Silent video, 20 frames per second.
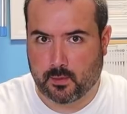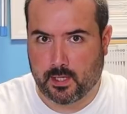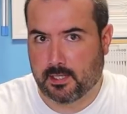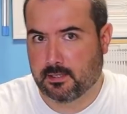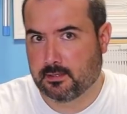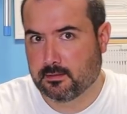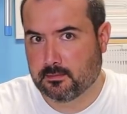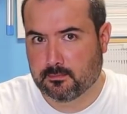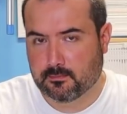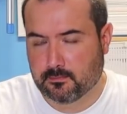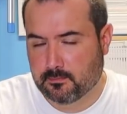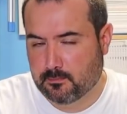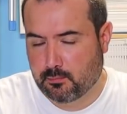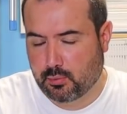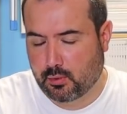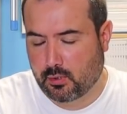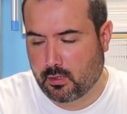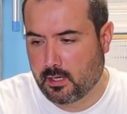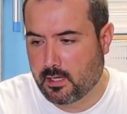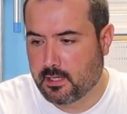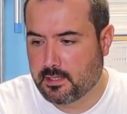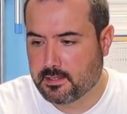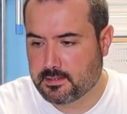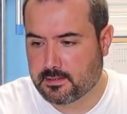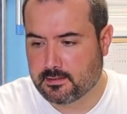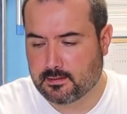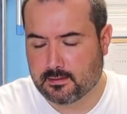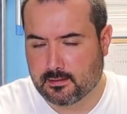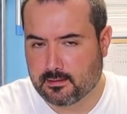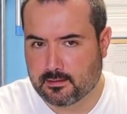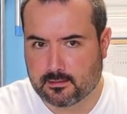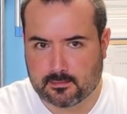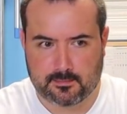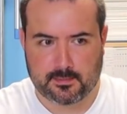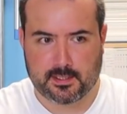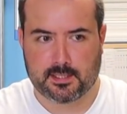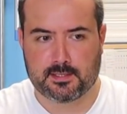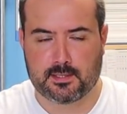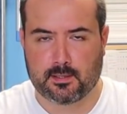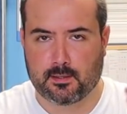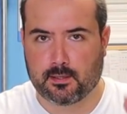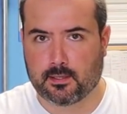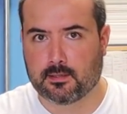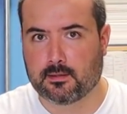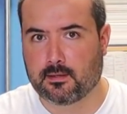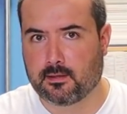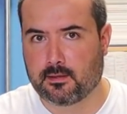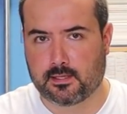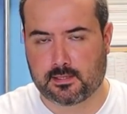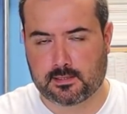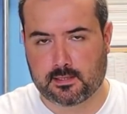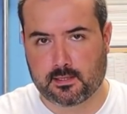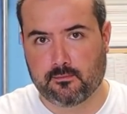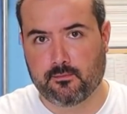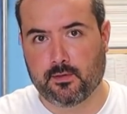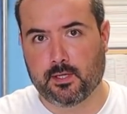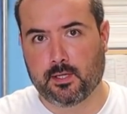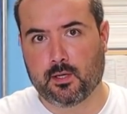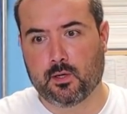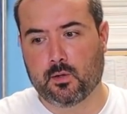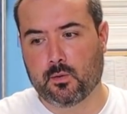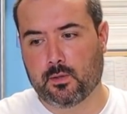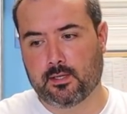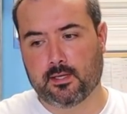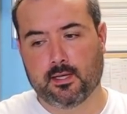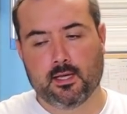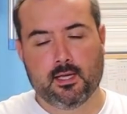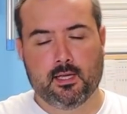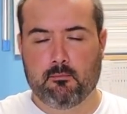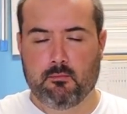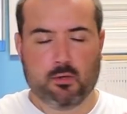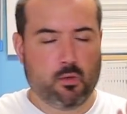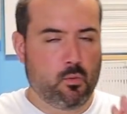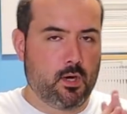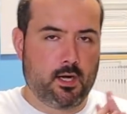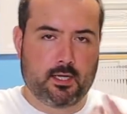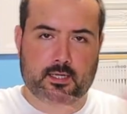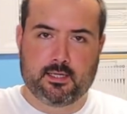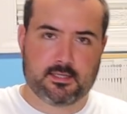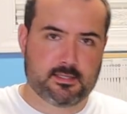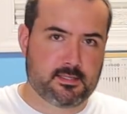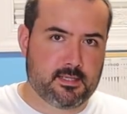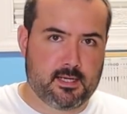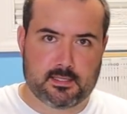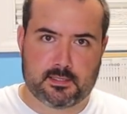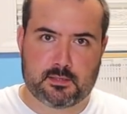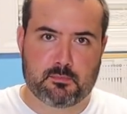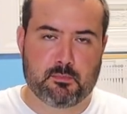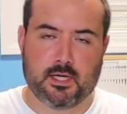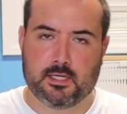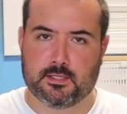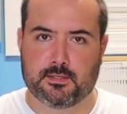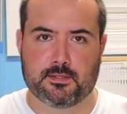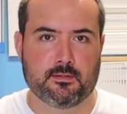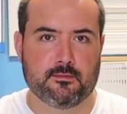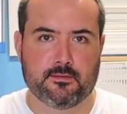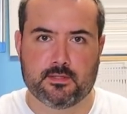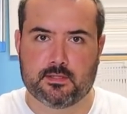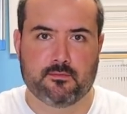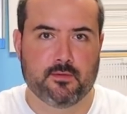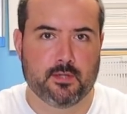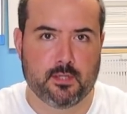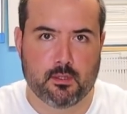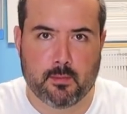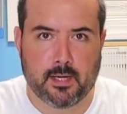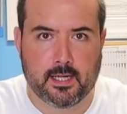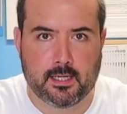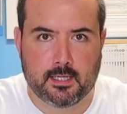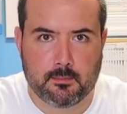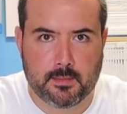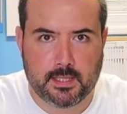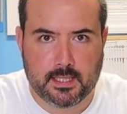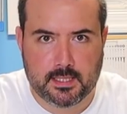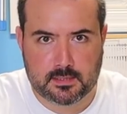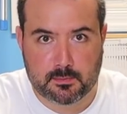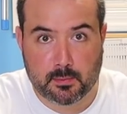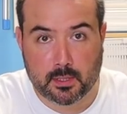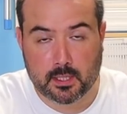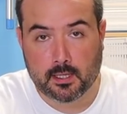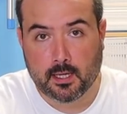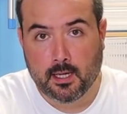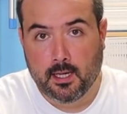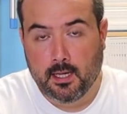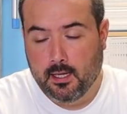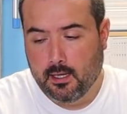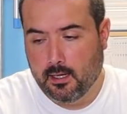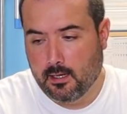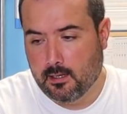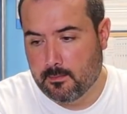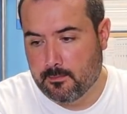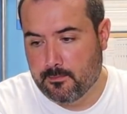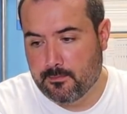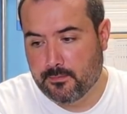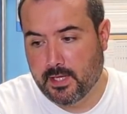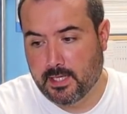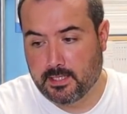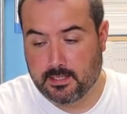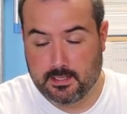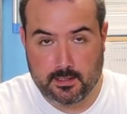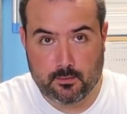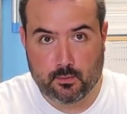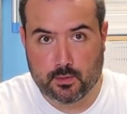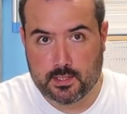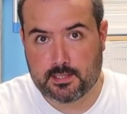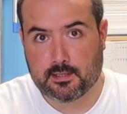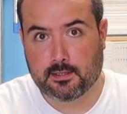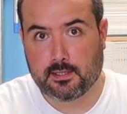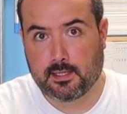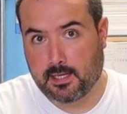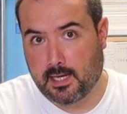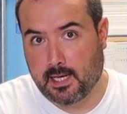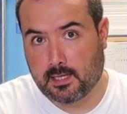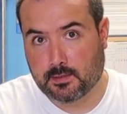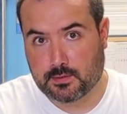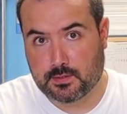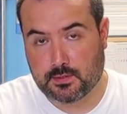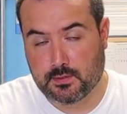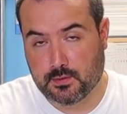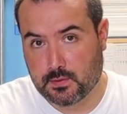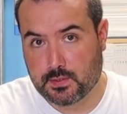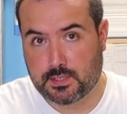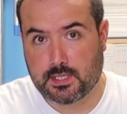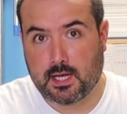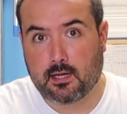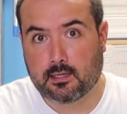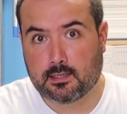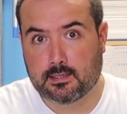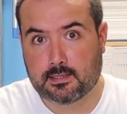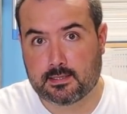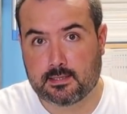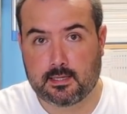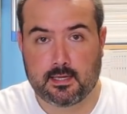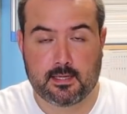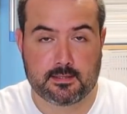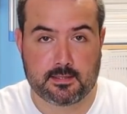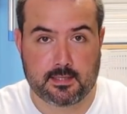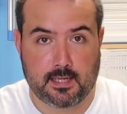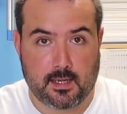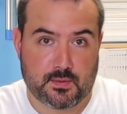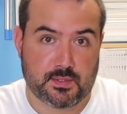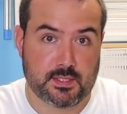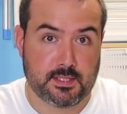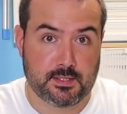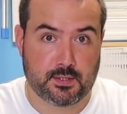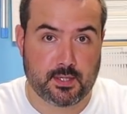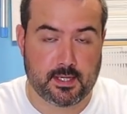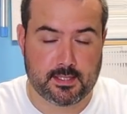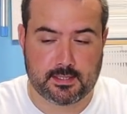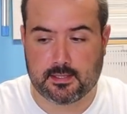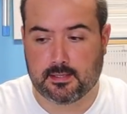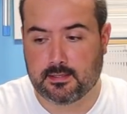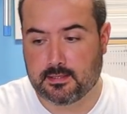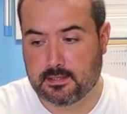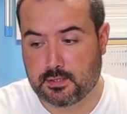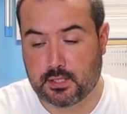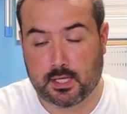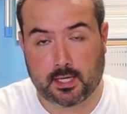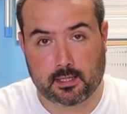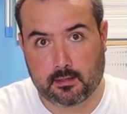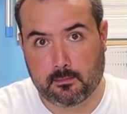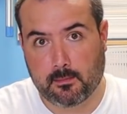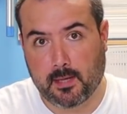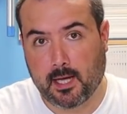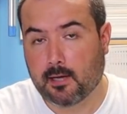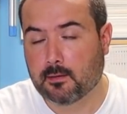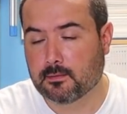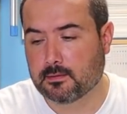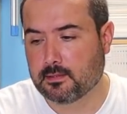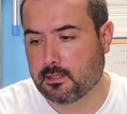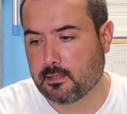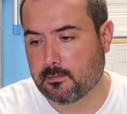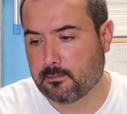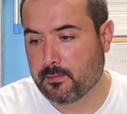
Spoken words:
random prize considering the things on the video, and Milwaukee is not a sponsor of this video by any means, but they did recently announce new socket sets, and I was interested to check them out.